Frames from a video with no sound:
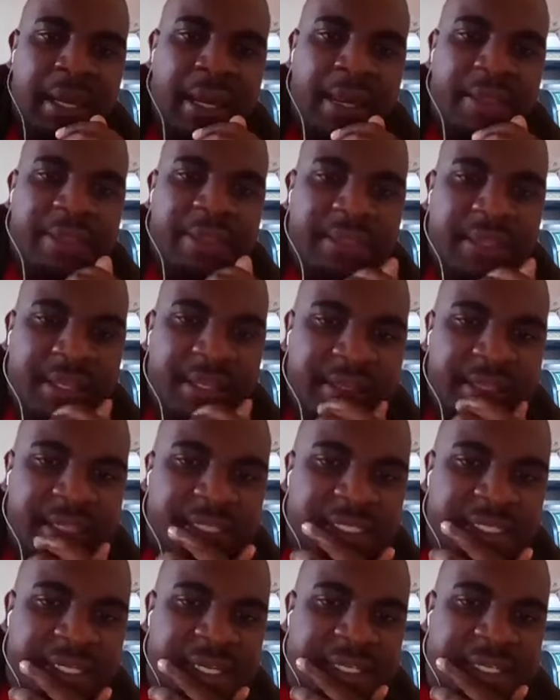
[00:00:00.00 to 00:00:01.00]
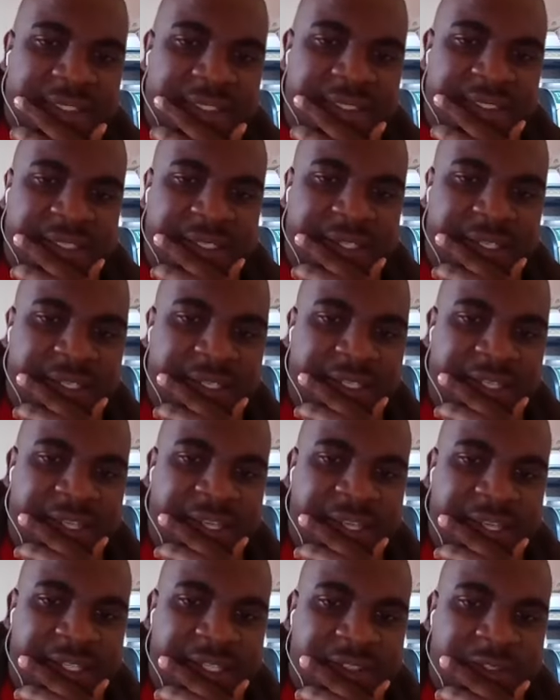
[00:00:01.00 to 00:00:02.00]
I think the task in
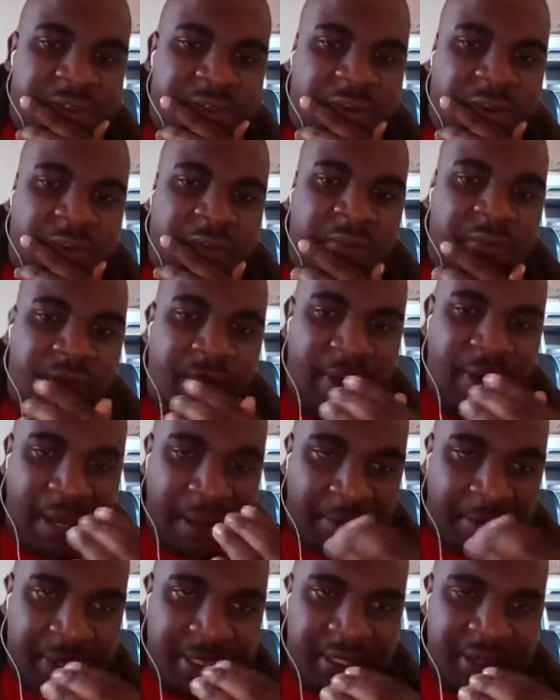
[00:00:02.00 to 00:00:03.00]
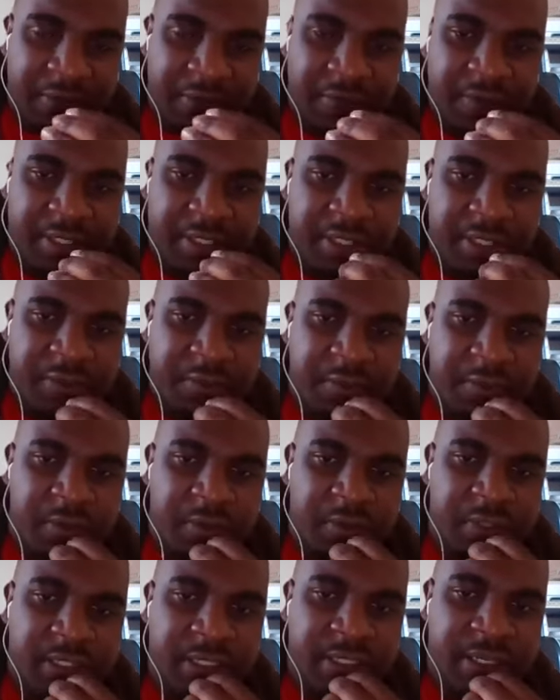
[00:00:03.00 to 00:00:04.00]
the hands of ourselves as
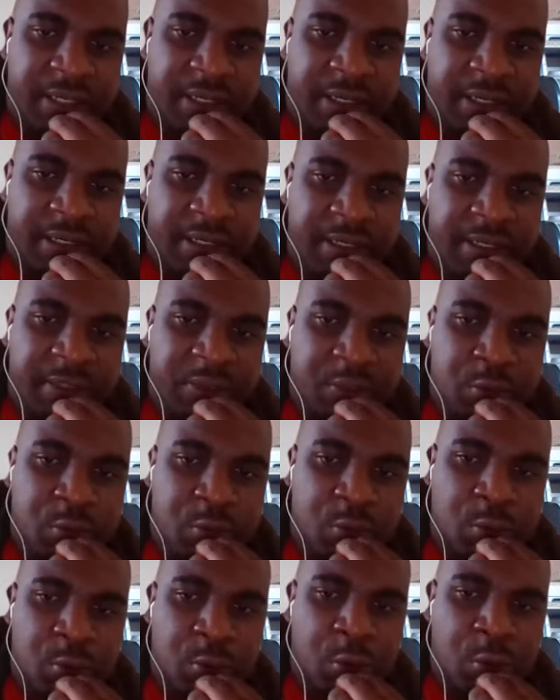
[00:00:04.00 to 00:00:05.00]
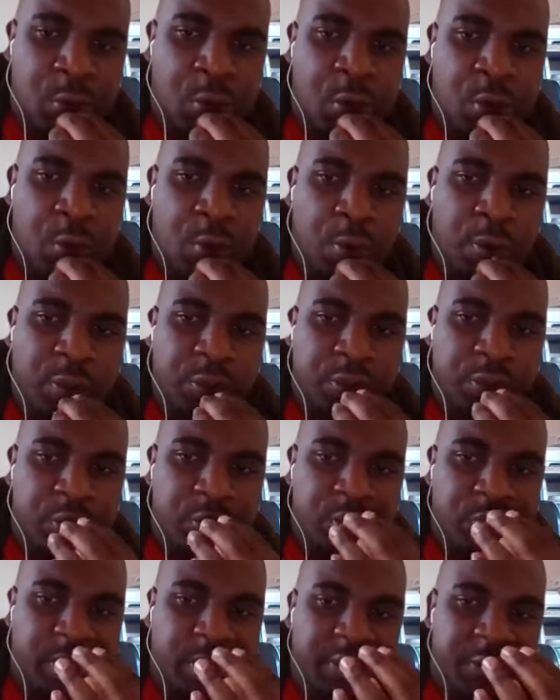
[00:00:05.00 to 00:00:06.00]
revolutionary is to continue
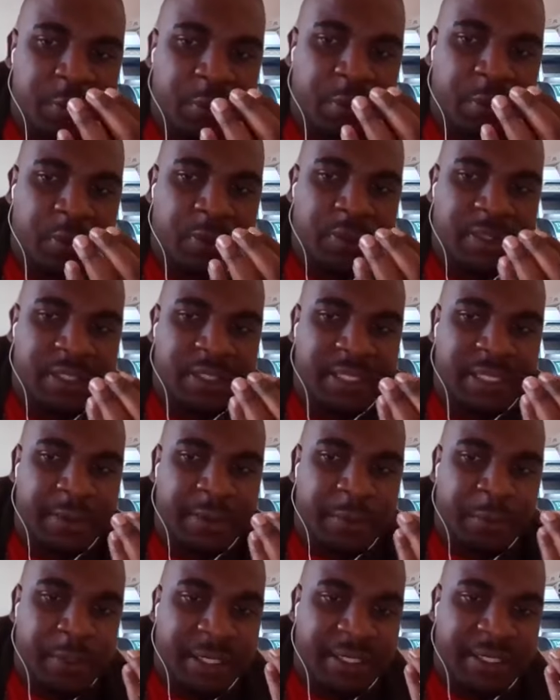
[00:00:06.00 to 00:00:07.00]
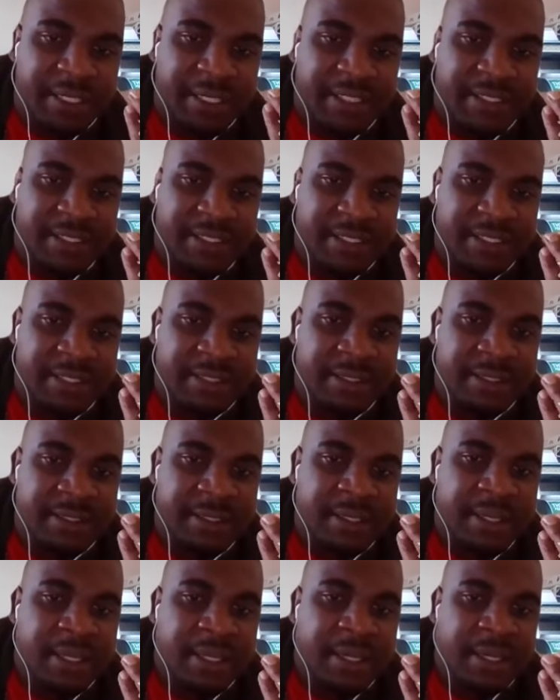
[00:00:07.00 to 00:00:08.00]
to expose the weaknesses
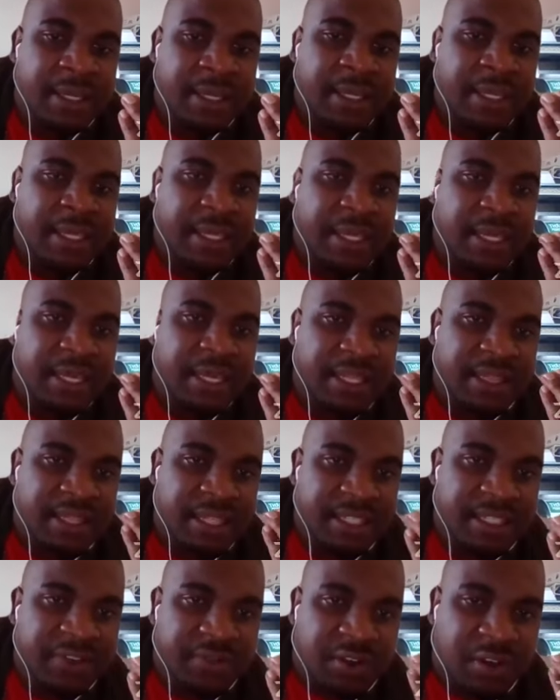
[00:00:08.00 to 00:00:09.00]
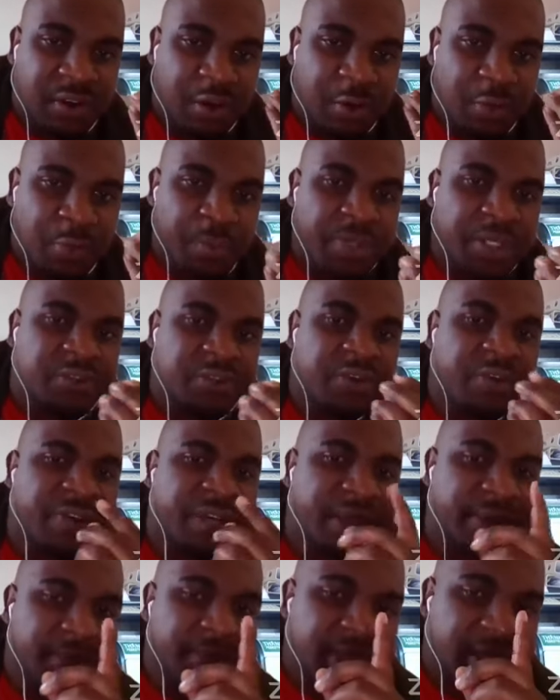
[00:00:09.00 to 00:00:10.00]
in the development of
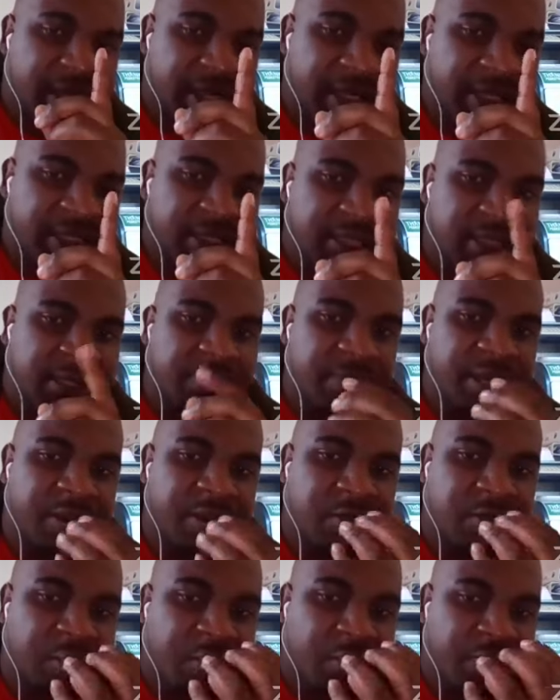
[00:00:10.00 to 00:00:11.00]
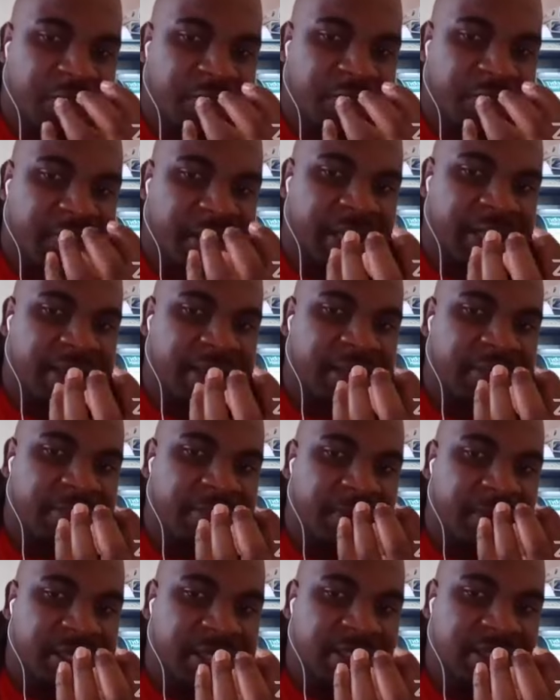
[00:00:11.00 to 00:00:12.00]
capitalism and configure the
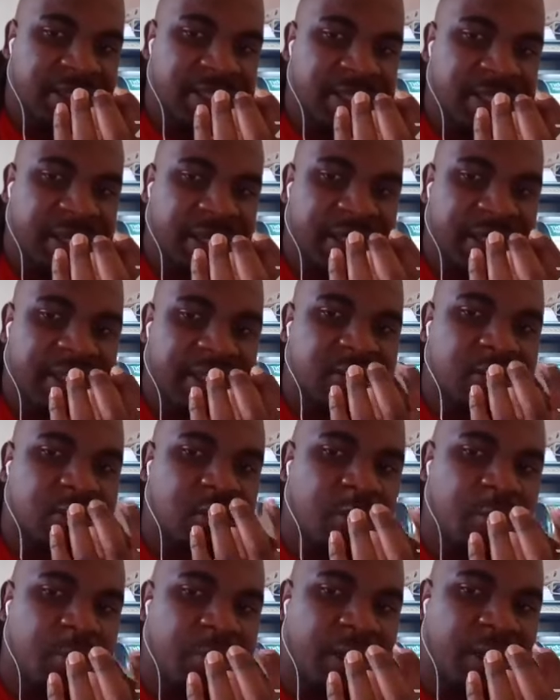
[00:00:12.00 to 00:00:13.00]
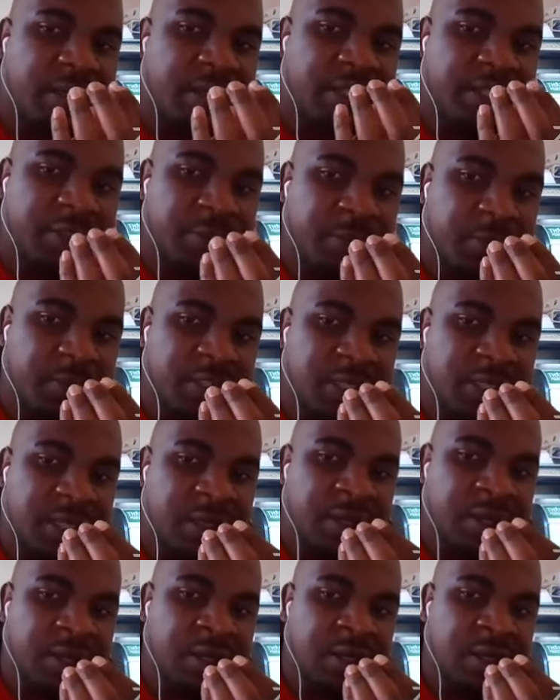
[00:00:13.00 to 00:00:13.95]
means at the global disposal,